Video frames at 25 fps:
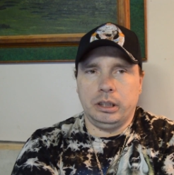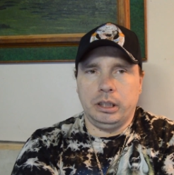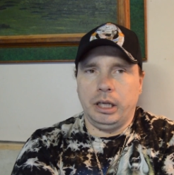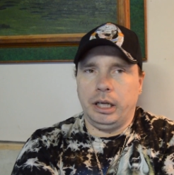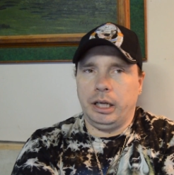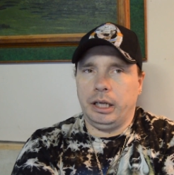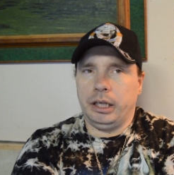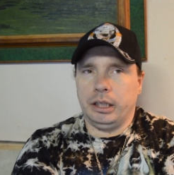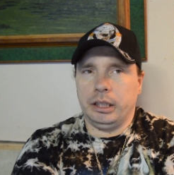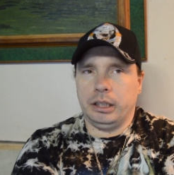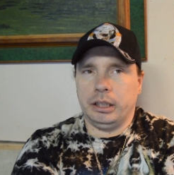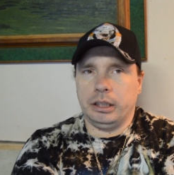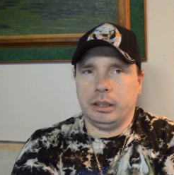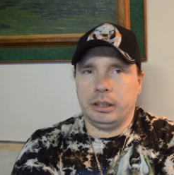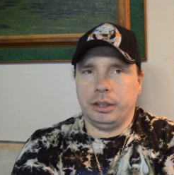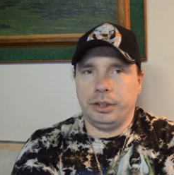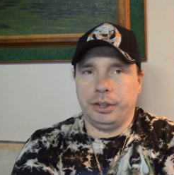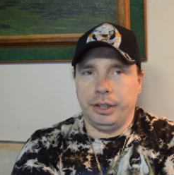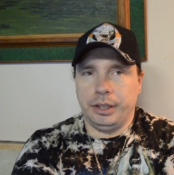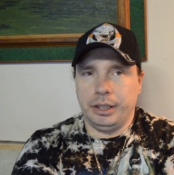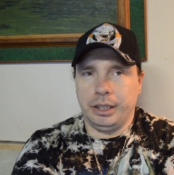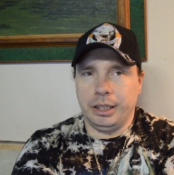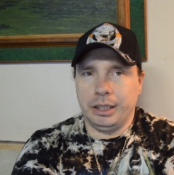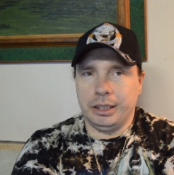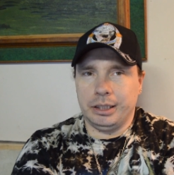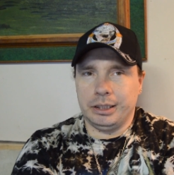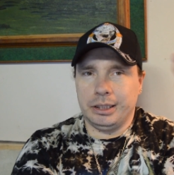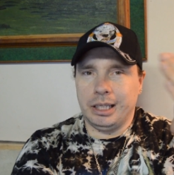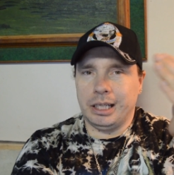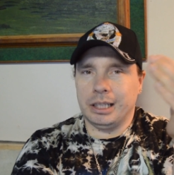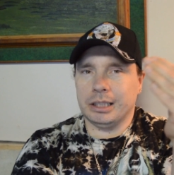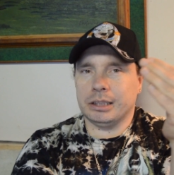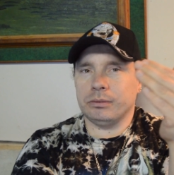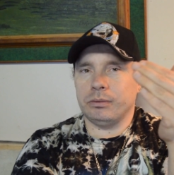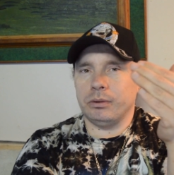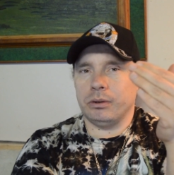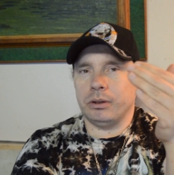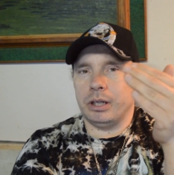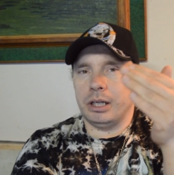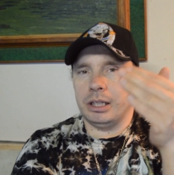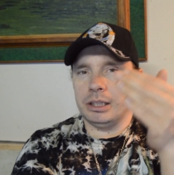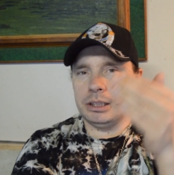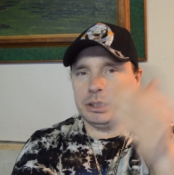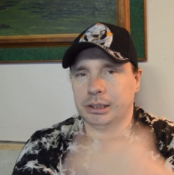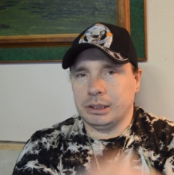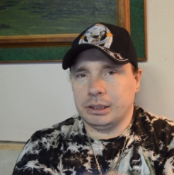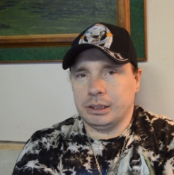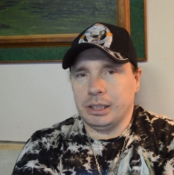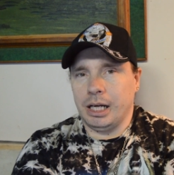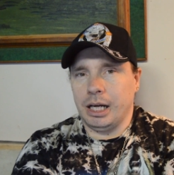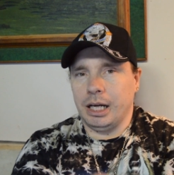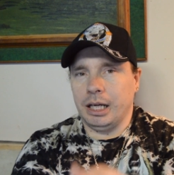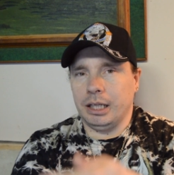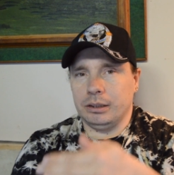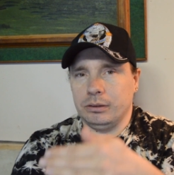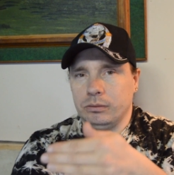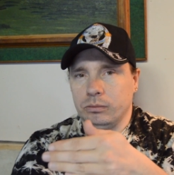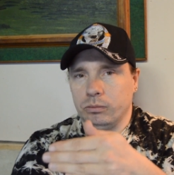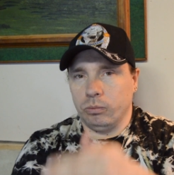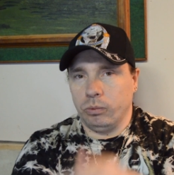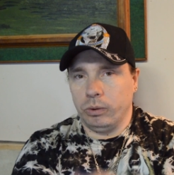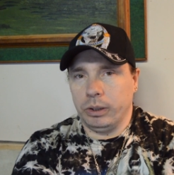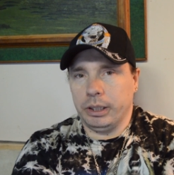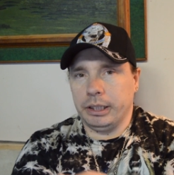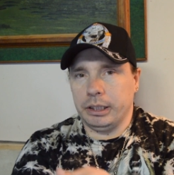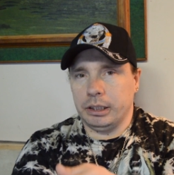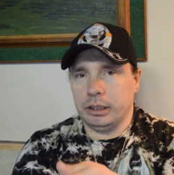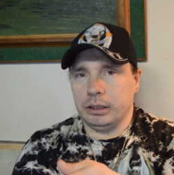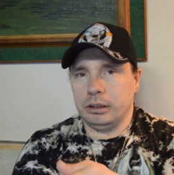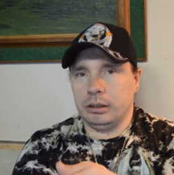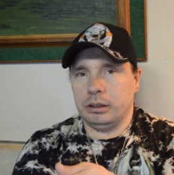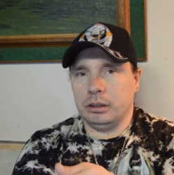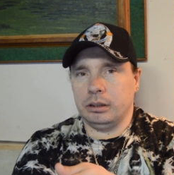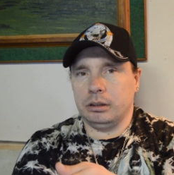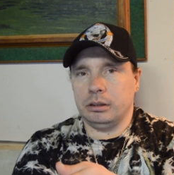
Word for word: and then I, that's where I sat and waited